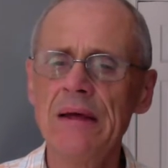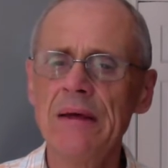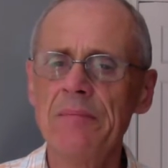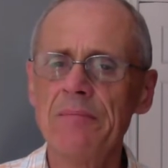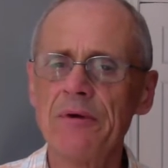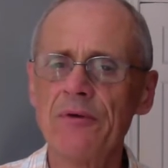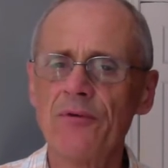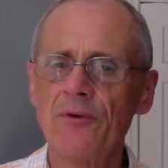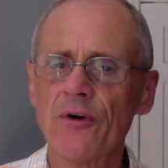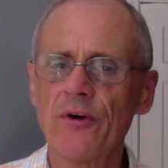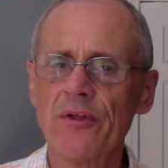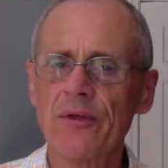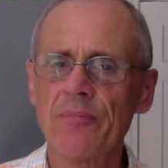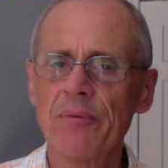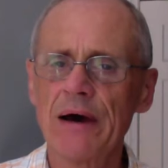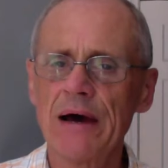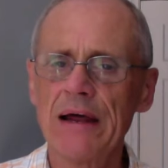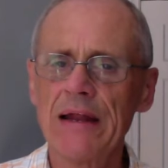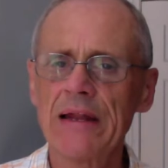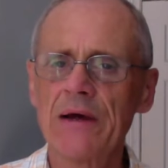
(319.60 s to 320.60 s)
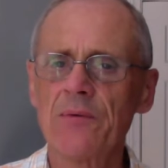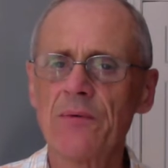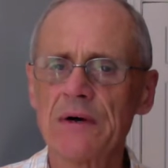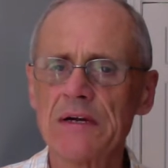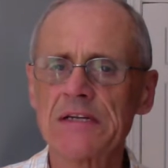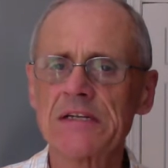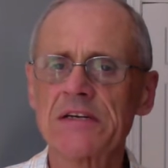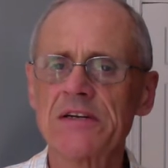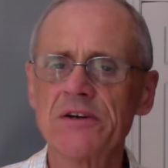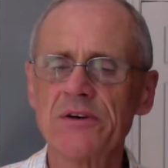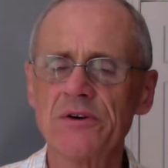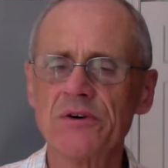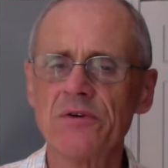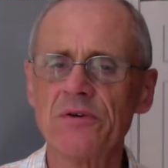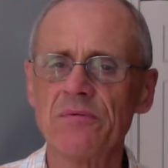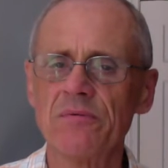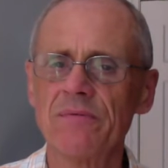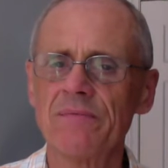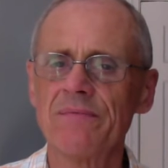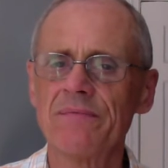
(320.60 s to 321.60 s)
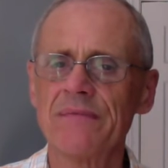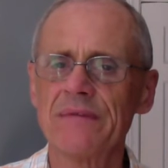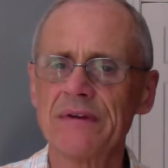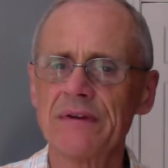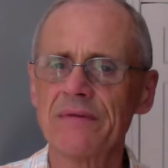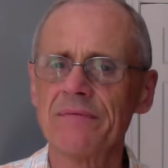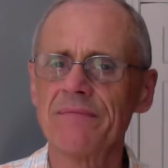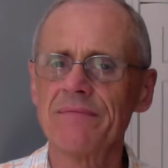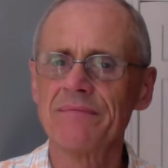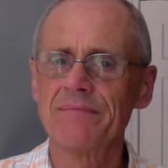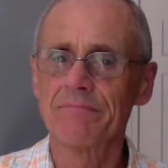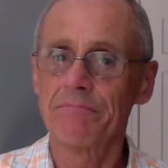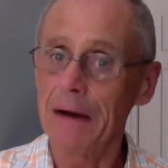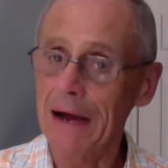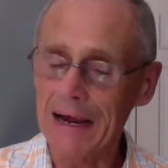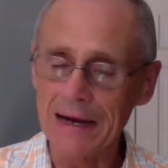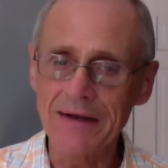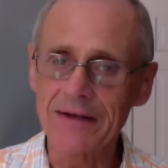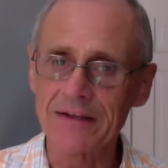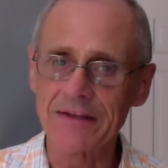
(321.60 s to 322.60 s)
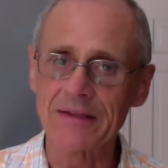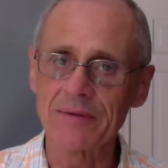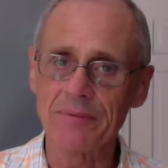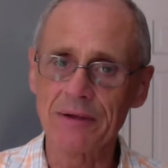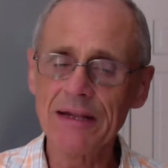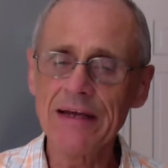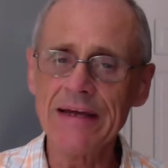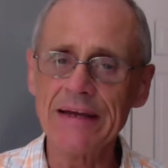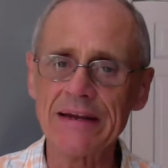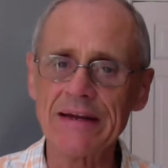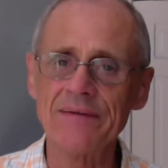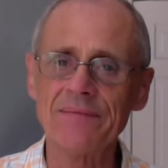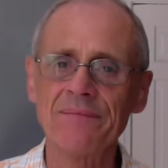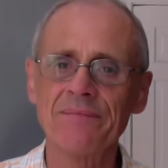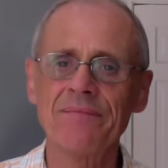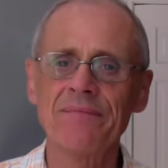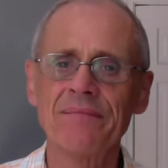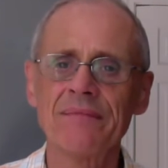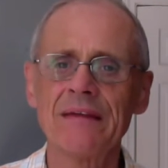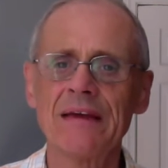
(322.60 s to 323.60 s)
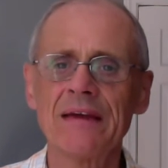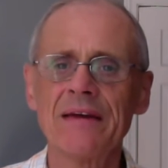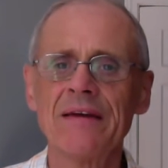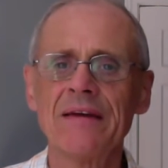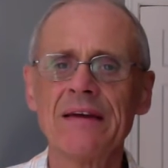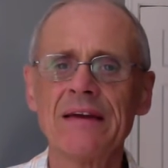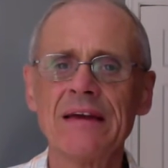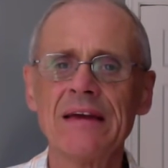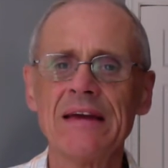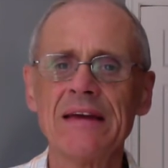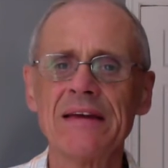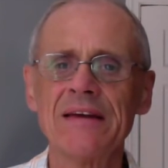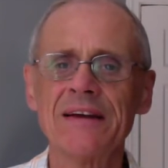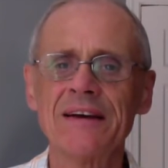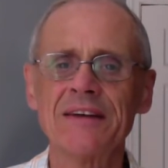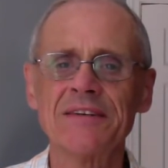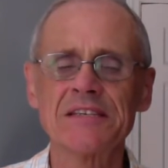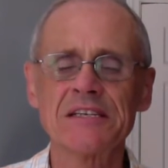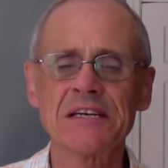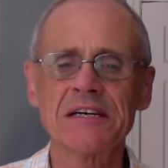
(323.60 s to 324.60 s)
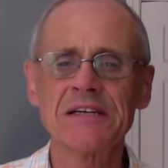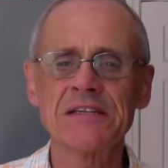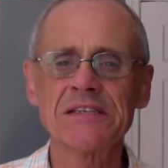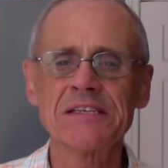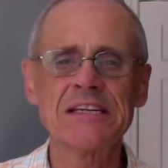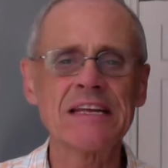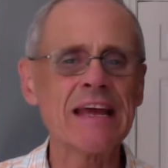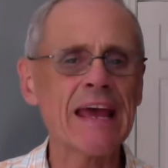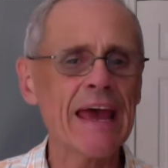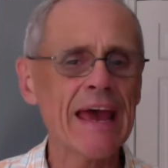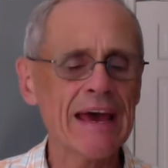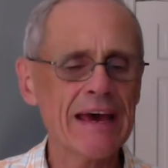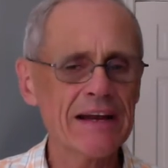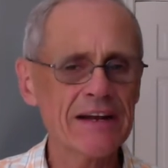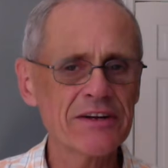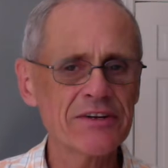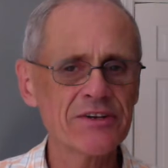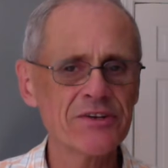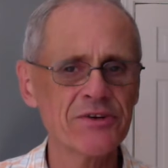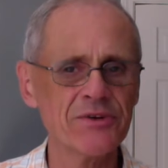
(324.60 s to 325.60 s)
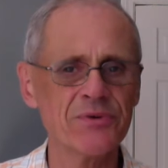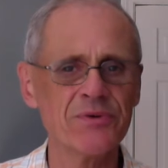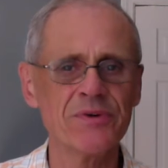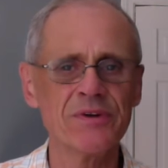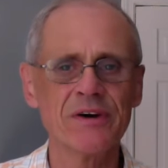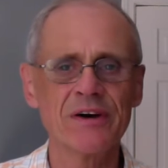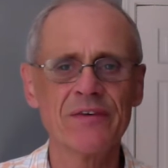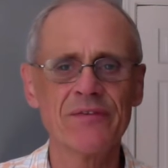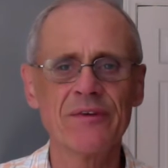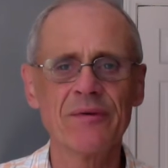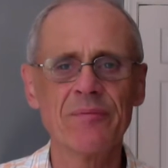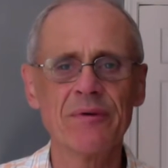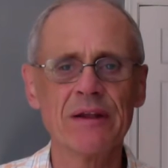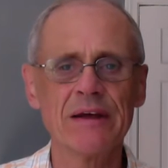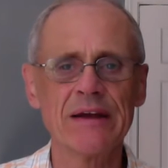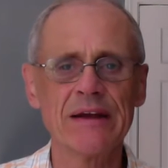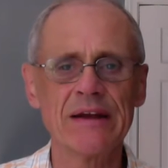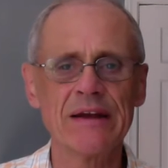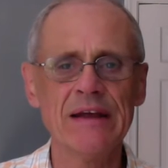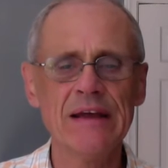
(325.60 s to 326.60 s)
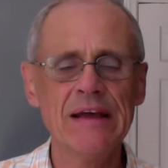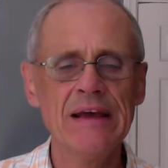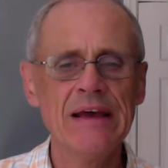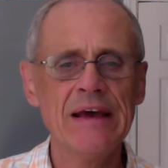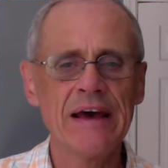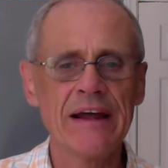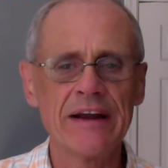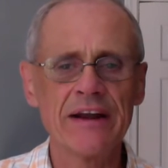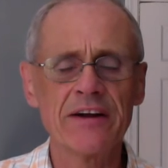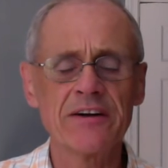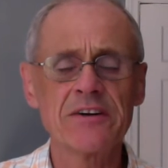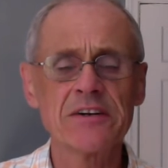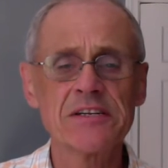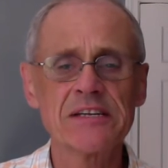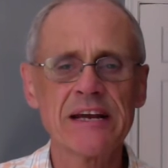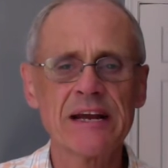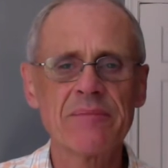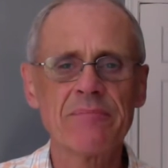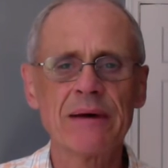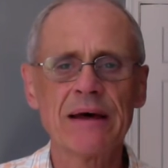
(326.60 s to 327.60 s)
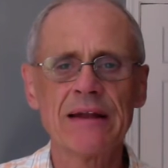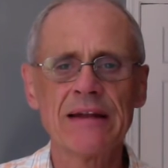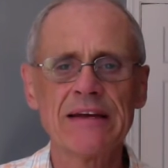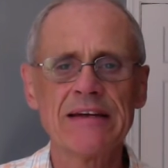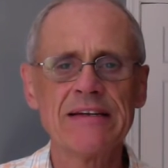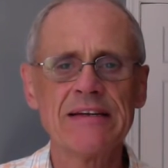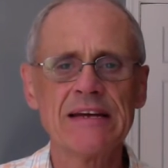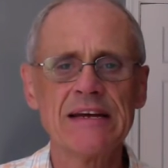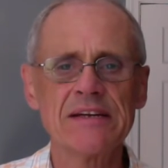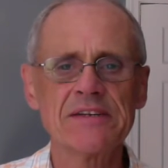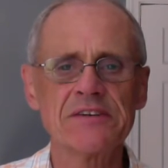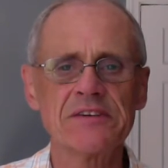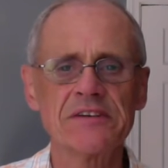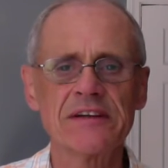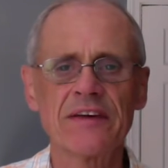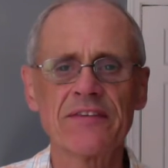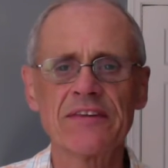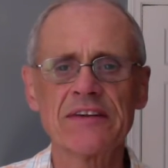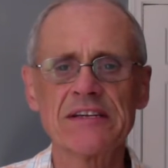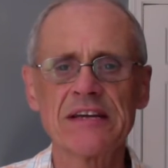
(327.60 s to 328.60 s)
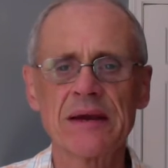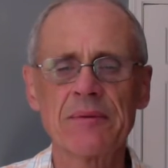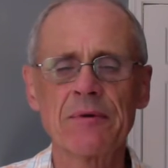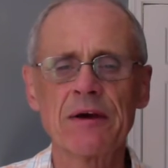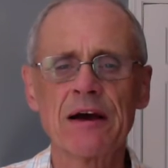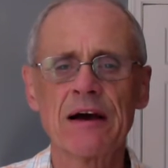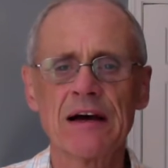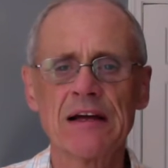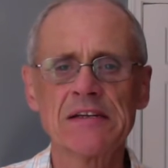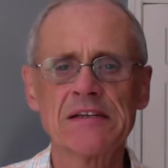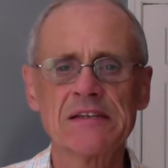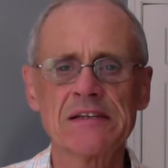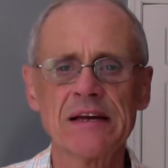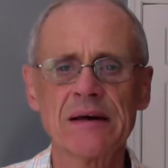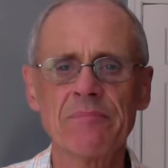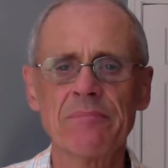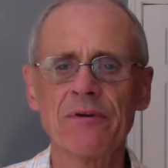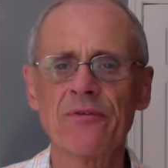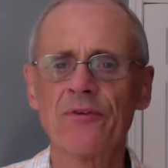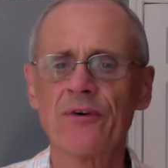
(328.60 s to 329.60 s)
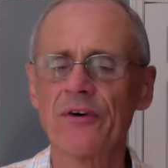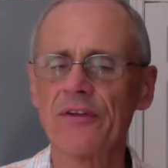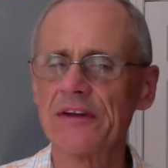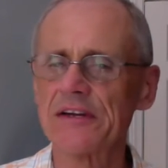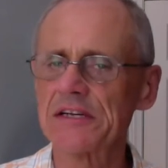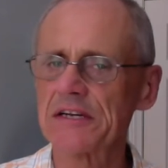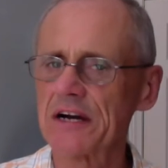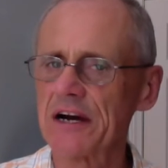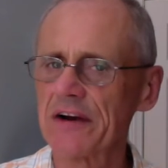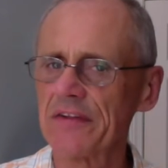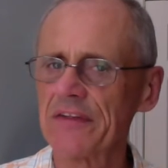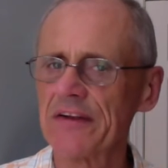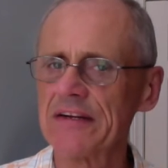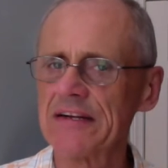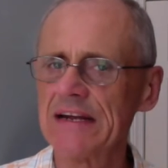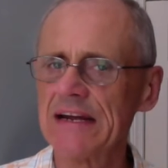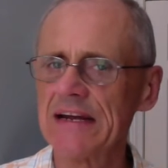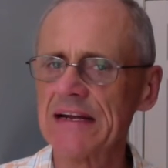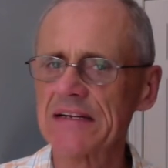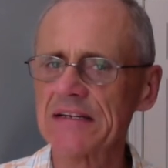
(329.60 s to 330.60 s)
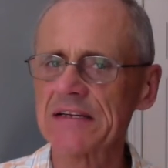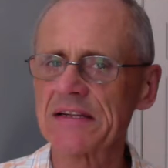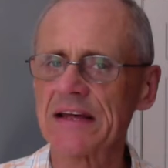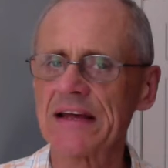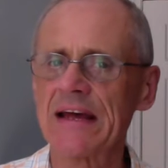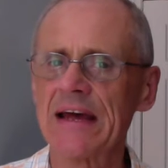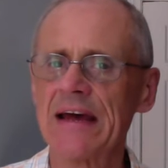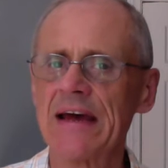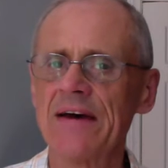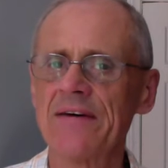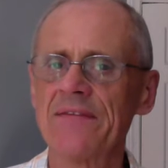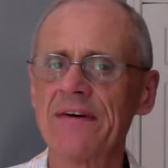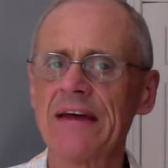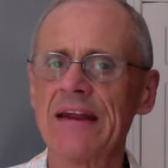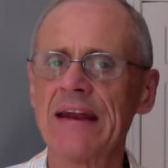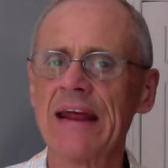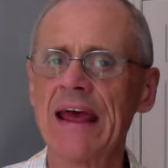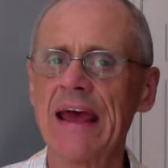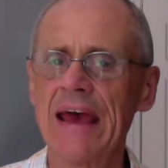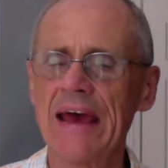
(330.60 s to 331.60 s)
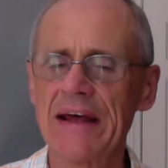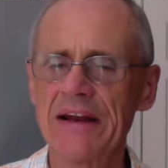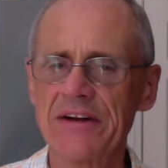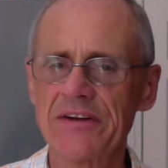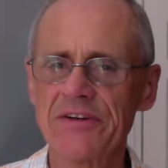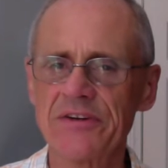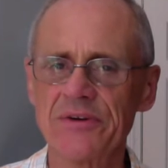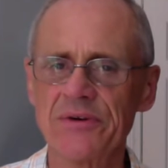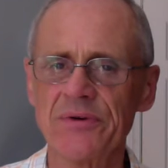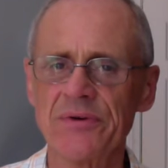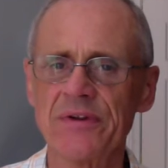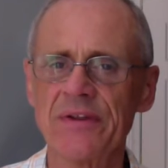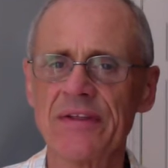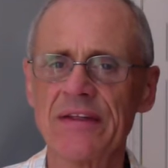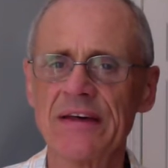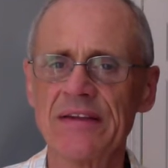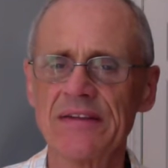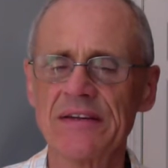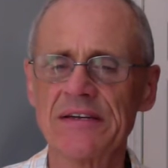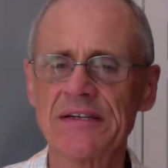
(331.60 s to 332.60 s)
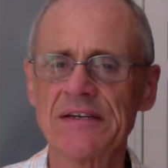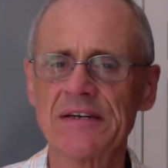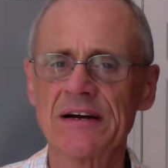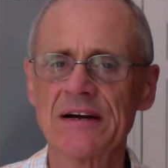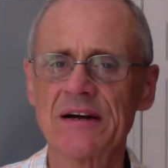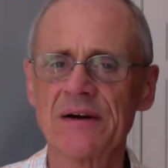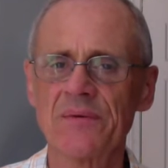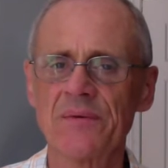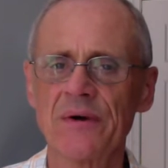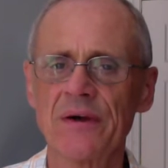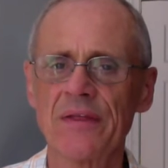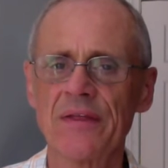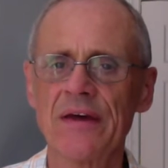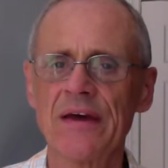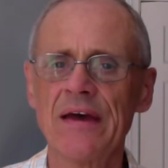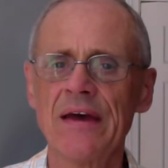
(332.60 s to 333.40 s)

Before the pilot wants to pilot the plane, he consults the attitude of the plane. And I understand ballet dancers have the same concept. Before they start the dance, they have an attitude that they start with.